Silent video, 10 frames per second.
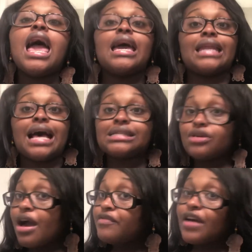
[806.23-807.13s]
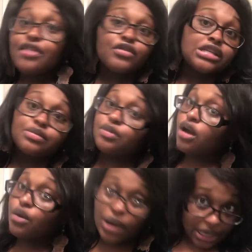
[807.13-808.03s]
And I still have 5 weeks to put
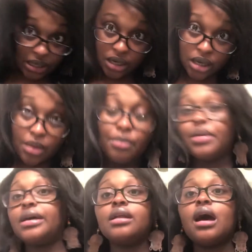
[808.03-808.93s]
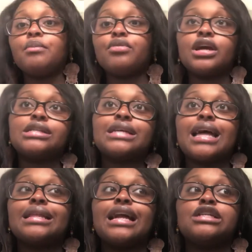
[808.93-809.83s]
on weight, but I'm praying to
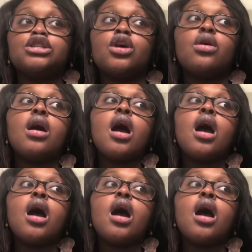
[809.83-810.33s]
God that I don't.